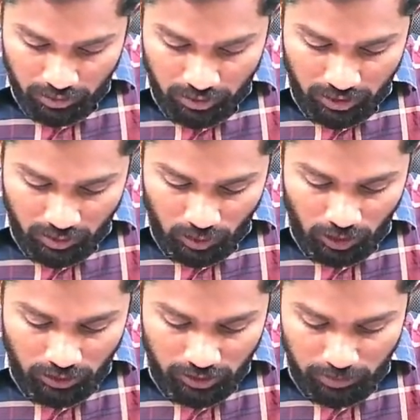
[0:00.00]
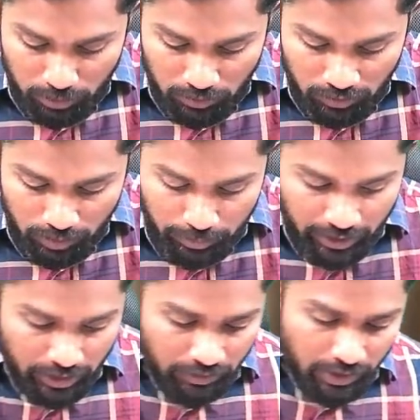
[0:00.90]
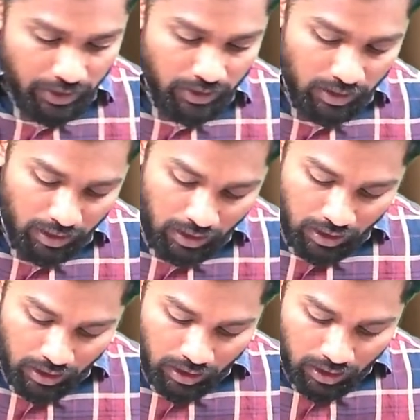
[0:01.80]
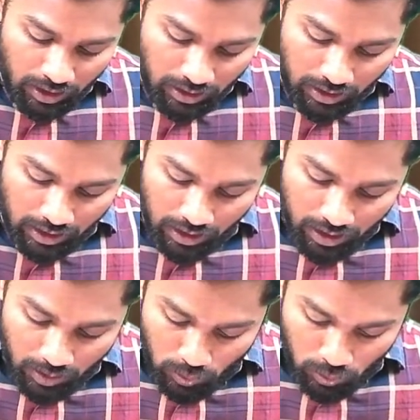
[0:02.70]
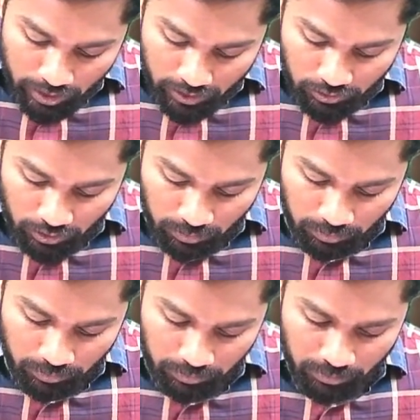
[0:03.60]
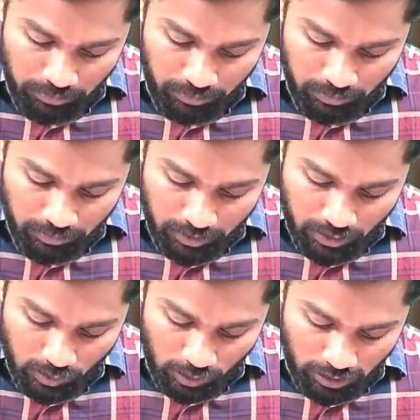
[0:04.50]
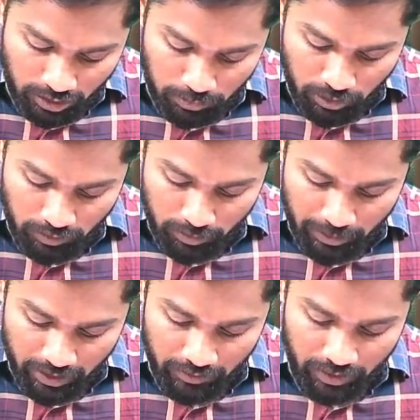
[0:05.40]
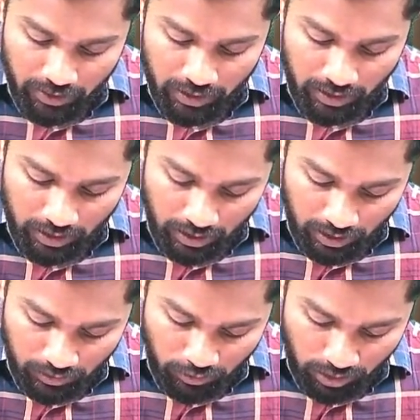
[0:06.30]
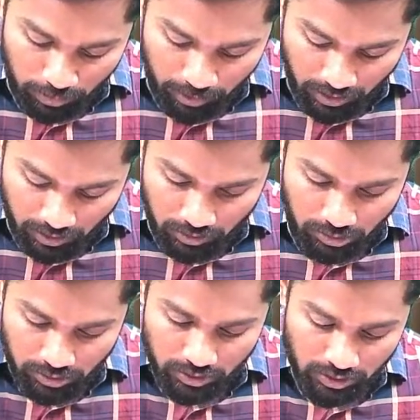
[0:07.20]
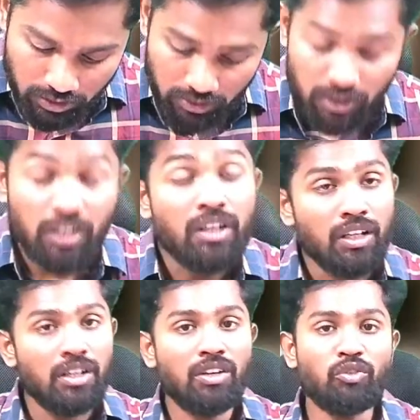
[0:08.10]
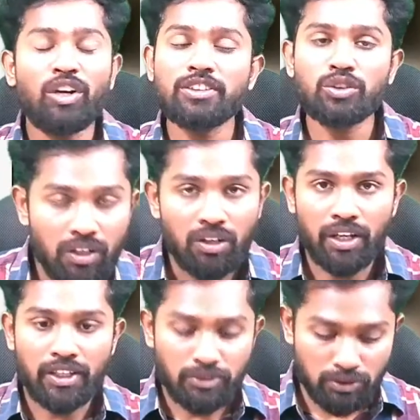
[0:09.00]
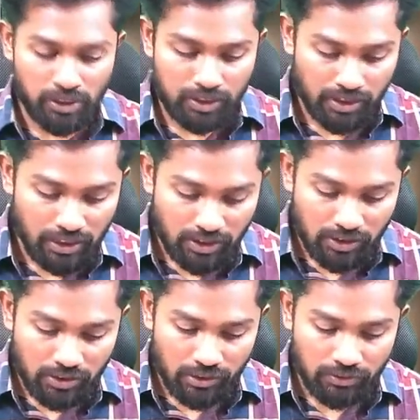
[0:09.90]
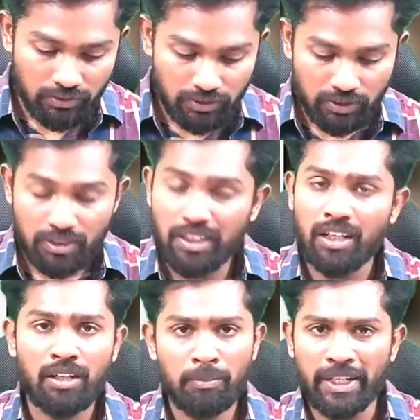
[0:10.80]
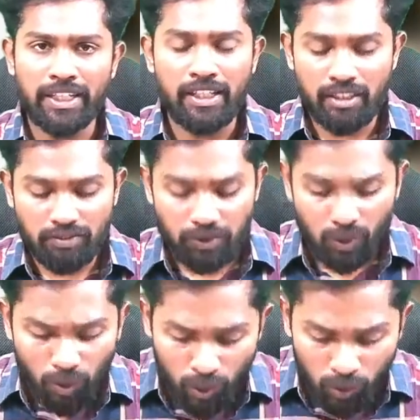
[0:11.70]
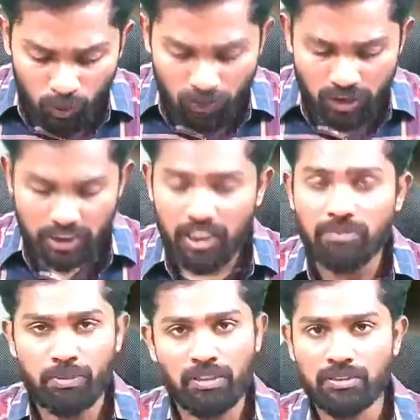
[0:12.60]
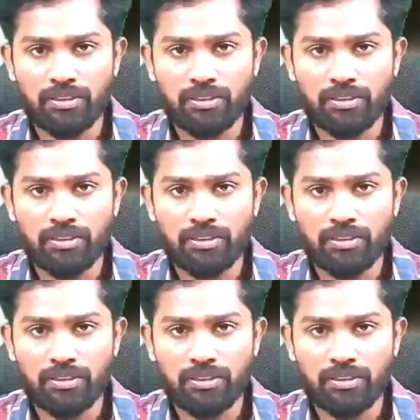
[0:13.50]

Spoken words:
This concept book will be given in the color coded form. This concept book will be given in the color format. So this is one source. Okay, so this consists of the color material for all the chapters.